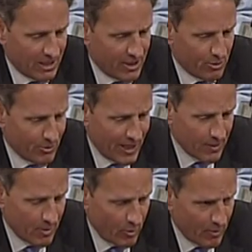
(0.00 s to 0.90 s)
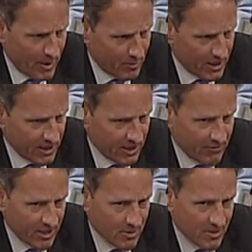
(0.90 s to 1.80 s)
glad you're reminding people we made money on the
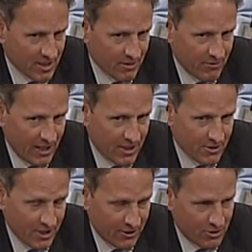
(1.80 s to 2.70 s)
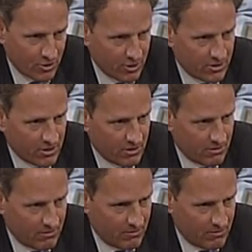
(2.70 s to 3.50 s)
investments in the financial sector. It's good to